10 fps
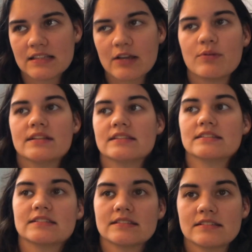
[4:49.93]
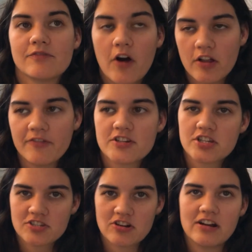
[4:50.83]
like when fall
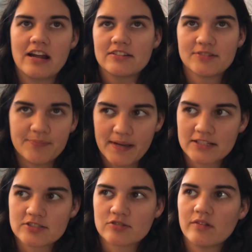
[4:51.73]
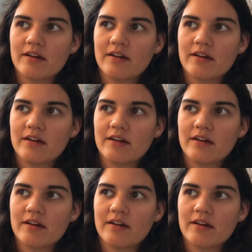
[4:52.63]
officially started and Alice went back to school,